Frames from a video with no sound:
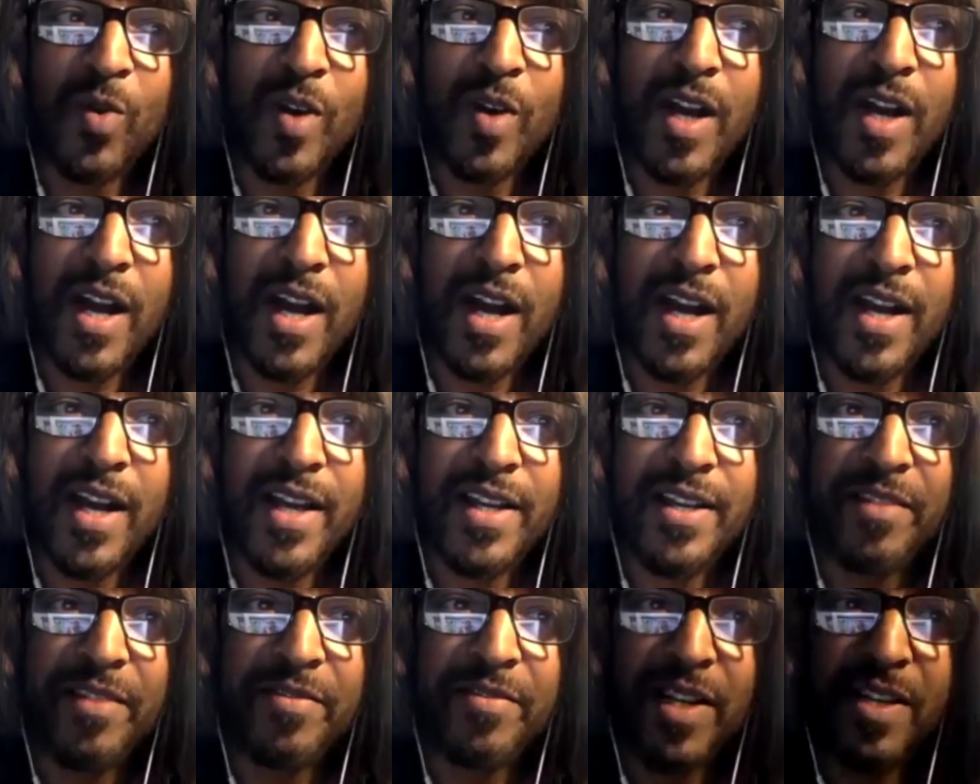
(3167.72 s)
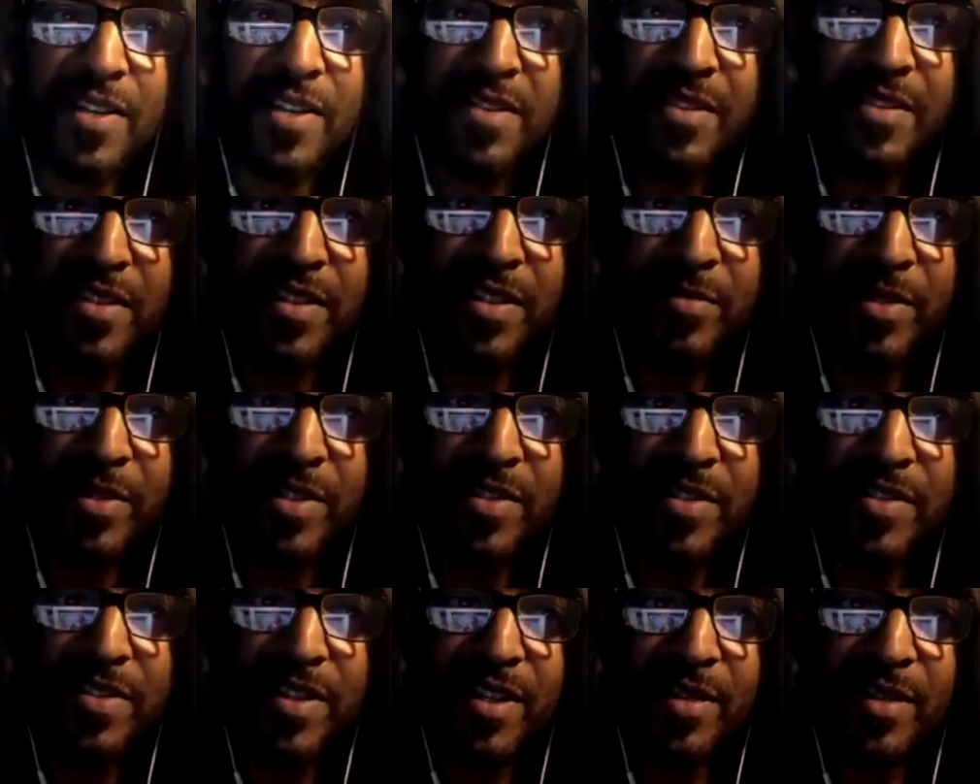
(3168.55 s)
I have not seen
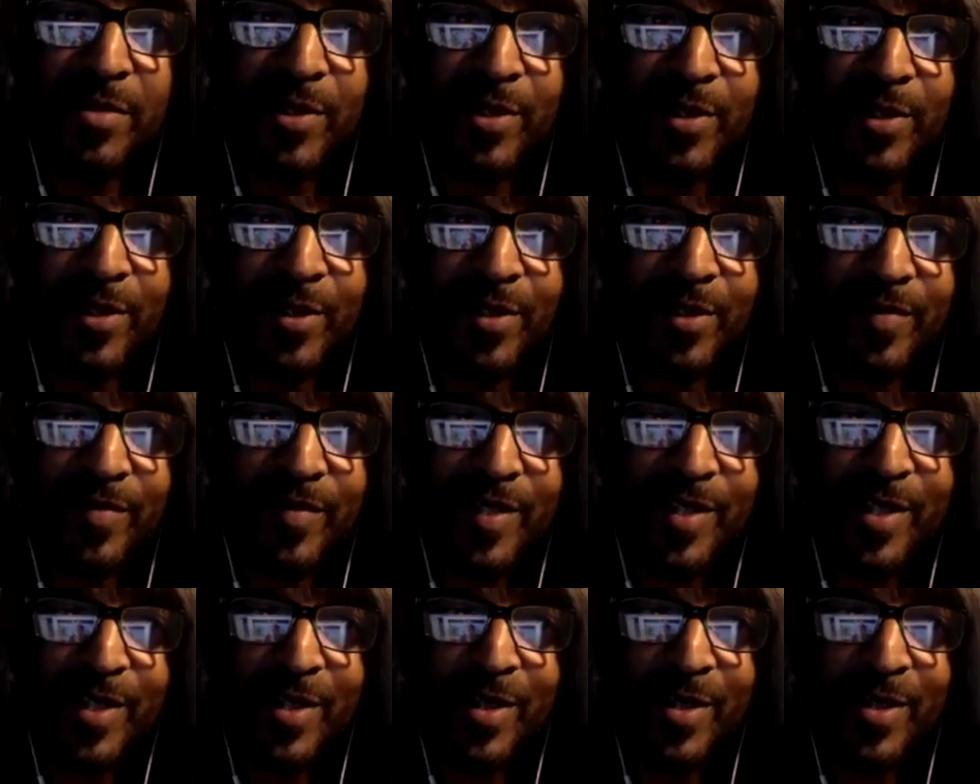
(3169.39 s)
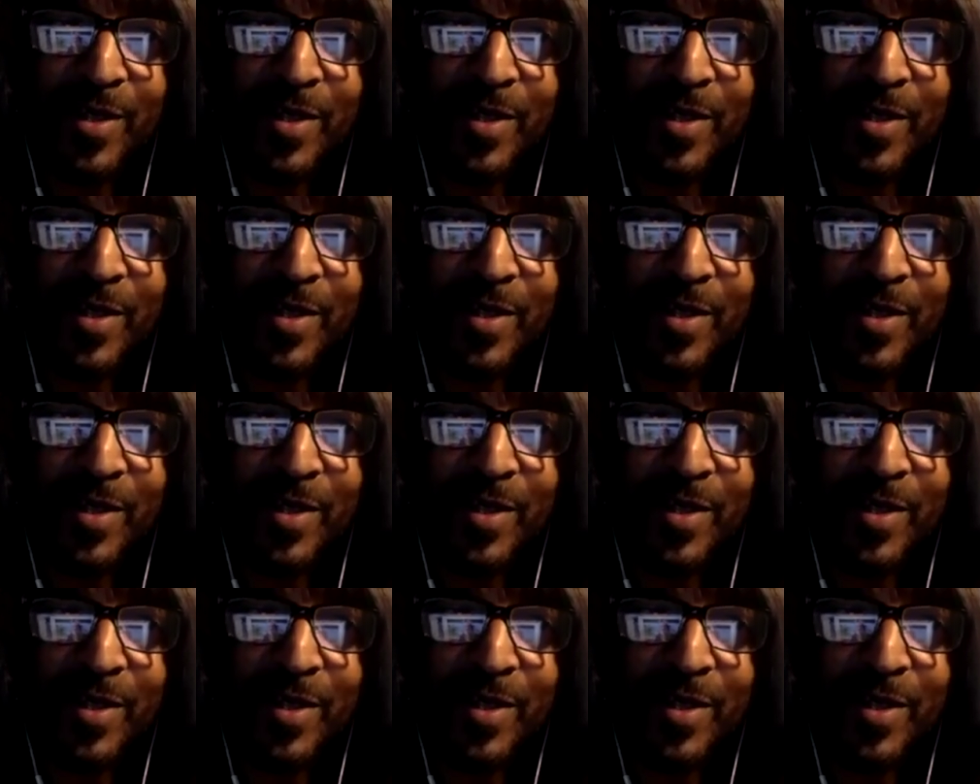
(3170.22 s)
Midsummer, so